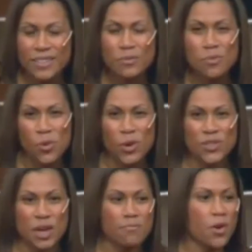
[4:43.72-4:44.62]
the
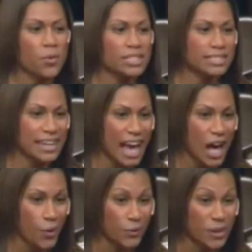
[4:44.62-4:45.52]
more they mow us
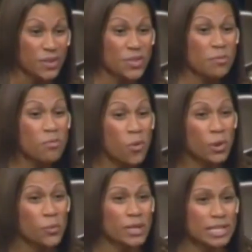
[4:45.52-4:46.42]
down, the
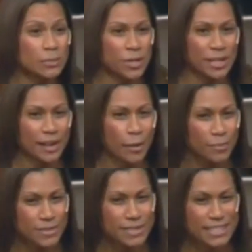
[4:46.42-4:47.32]
more we spring
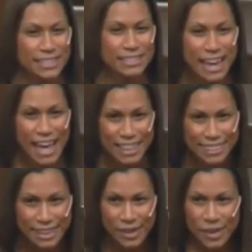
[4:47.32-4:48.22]
up. You see, the
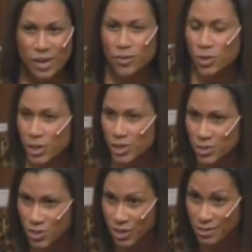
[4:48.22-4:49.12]
death of
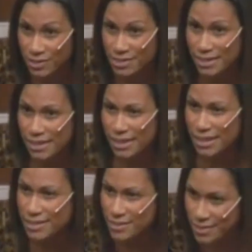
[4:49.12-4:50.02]
Christians
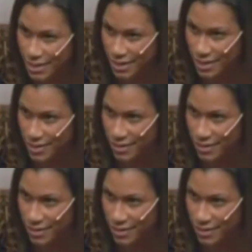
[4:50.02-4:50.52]
is seed.